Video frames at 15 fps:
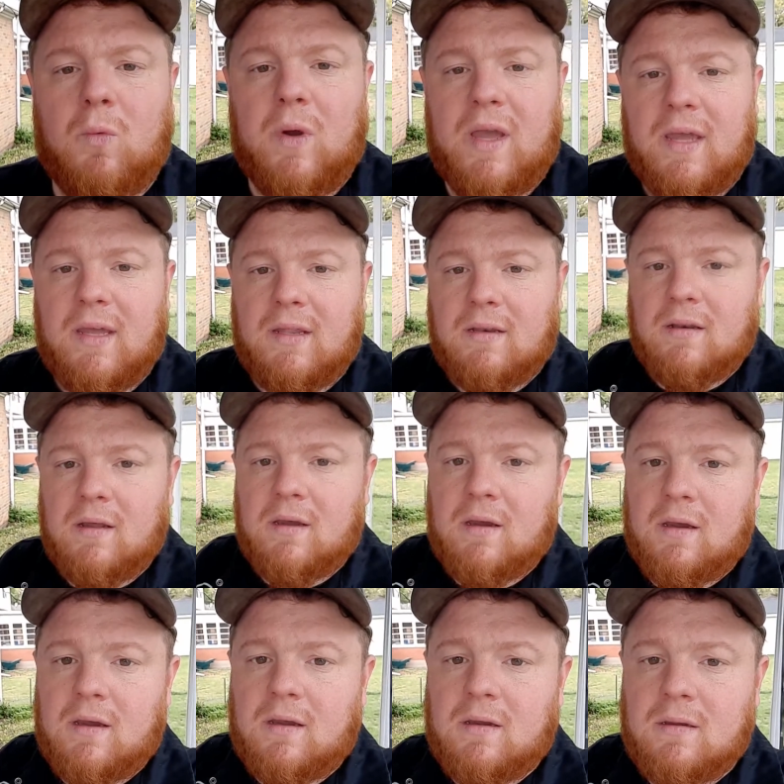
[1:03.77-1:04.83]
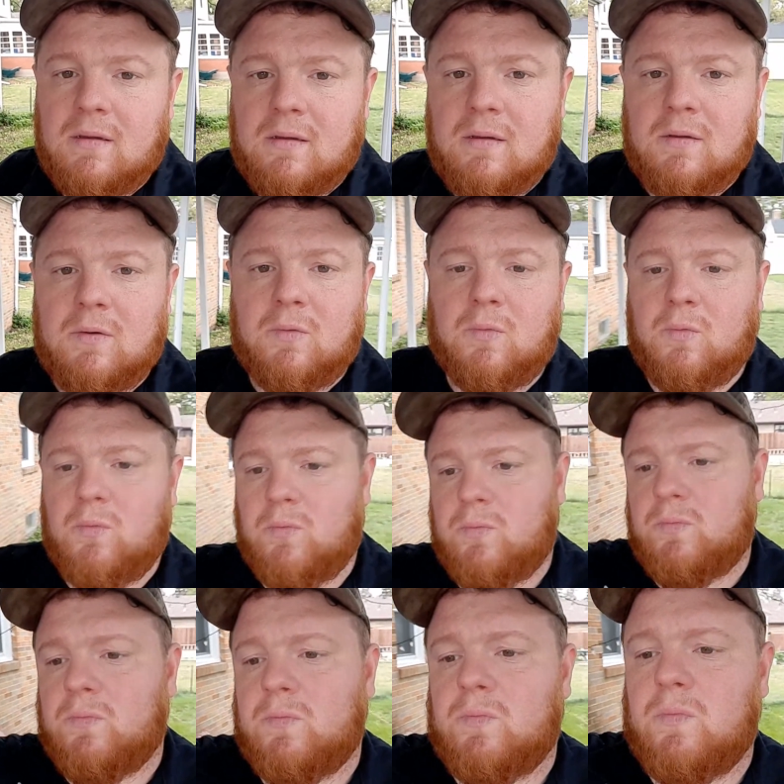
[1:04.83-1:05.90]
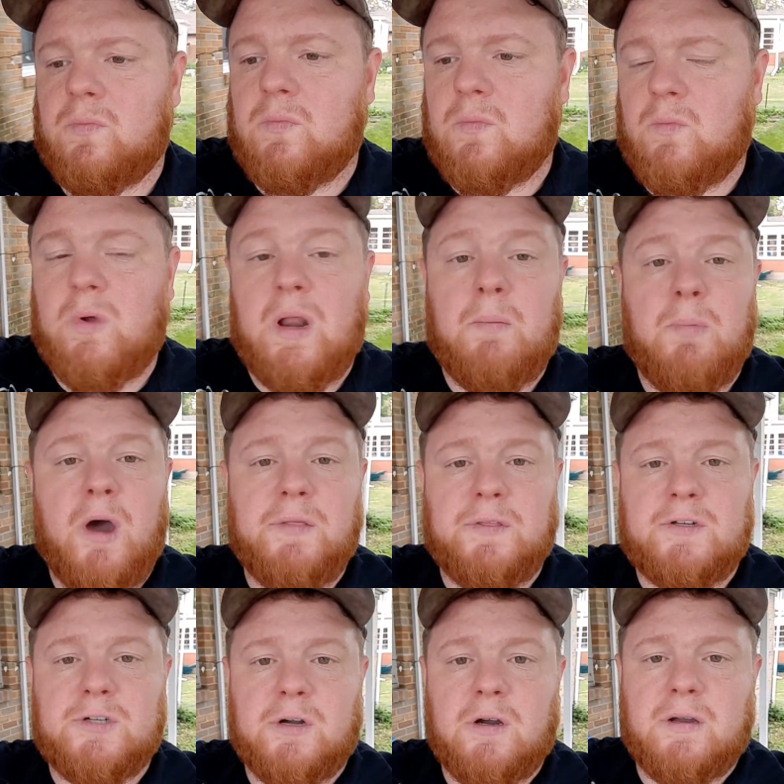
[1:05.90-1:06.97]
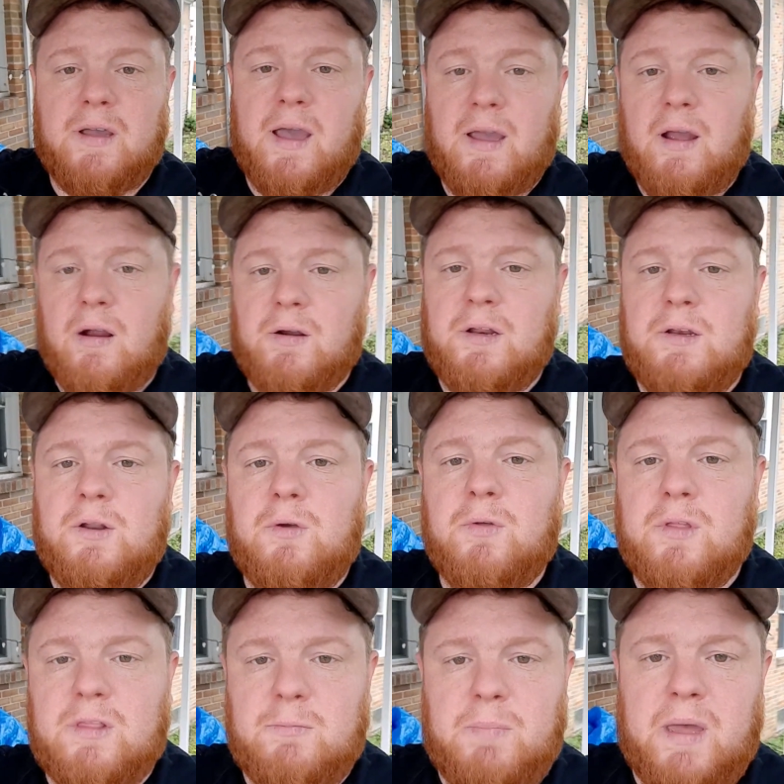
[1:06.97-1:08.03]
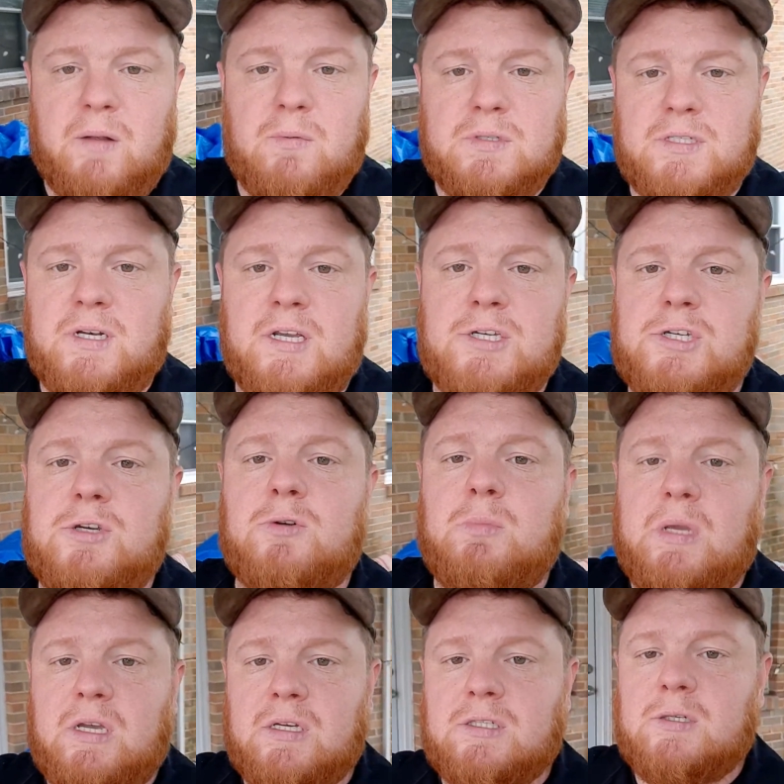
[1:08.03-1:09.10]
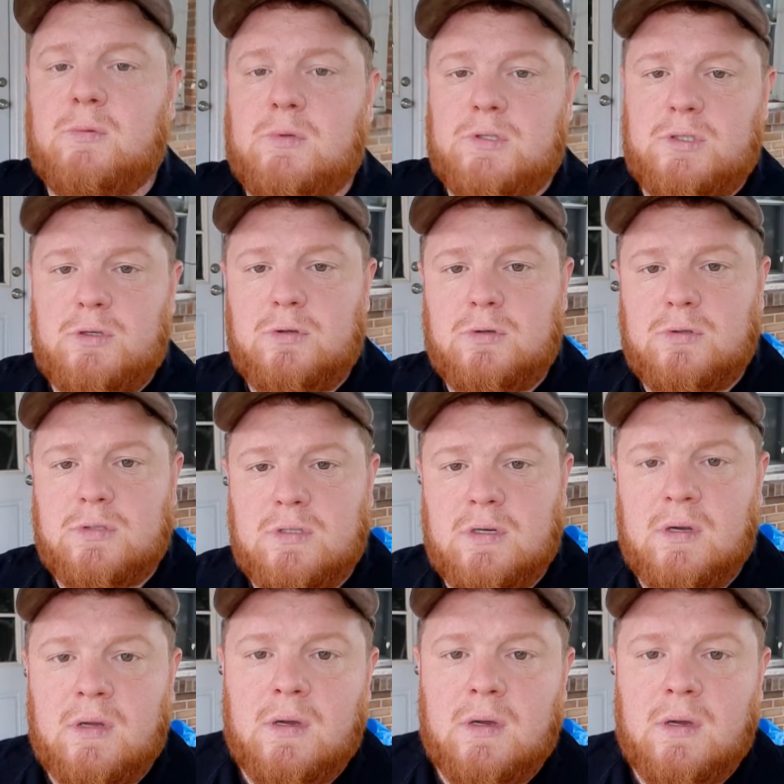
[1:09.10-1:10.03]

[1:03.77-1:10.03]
when I bought the truck, I already knew that the bed was an issue because it was used